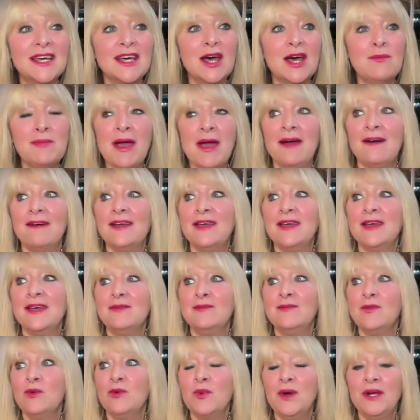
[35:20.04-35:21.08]
about
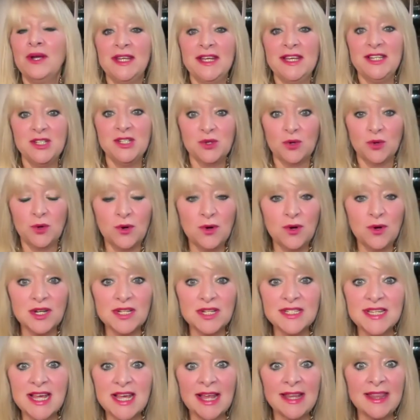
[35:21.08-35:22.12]
him when he
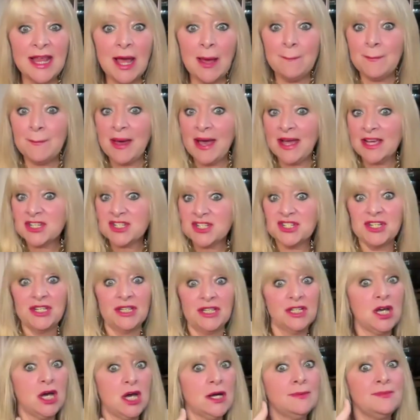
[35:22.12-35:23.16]
talks, and that
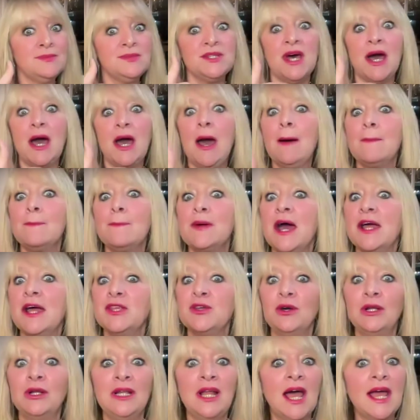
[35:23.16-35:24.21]
passion comes up and
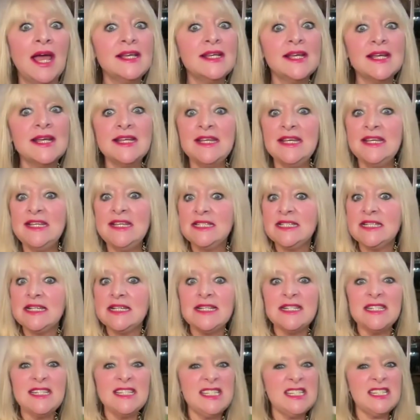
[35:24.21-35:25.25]
you're like, he's
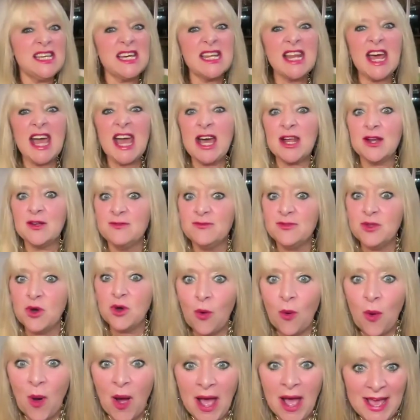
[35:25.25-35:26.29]
like, get out of the
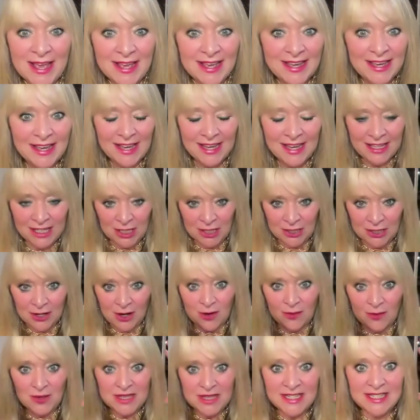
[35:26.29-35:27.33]
way,
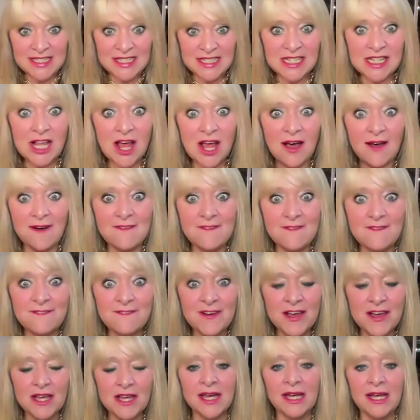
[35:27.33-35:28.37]
with his love
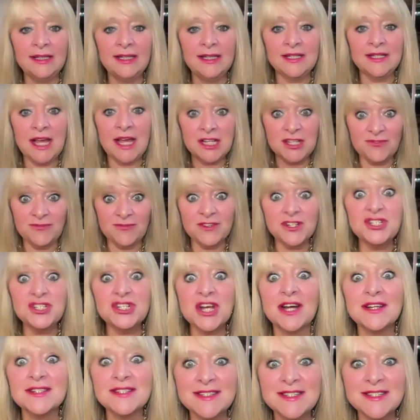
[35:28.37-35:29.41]
and for
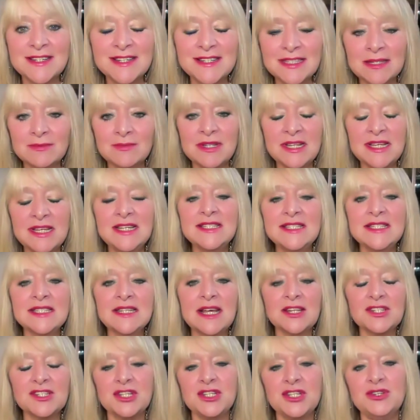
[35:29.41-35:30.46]
justice. I mean, he's
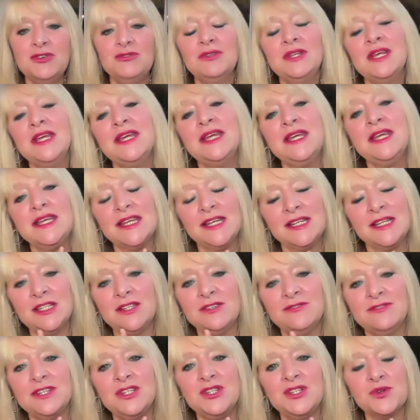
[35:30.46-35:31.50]
such a unique
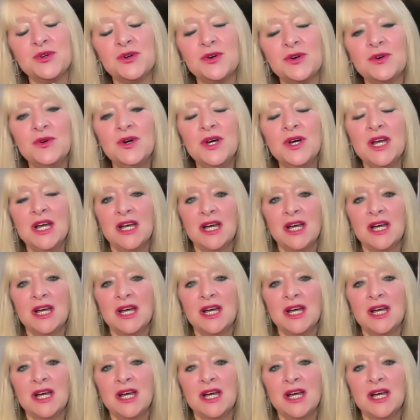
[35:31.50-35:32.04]
individual.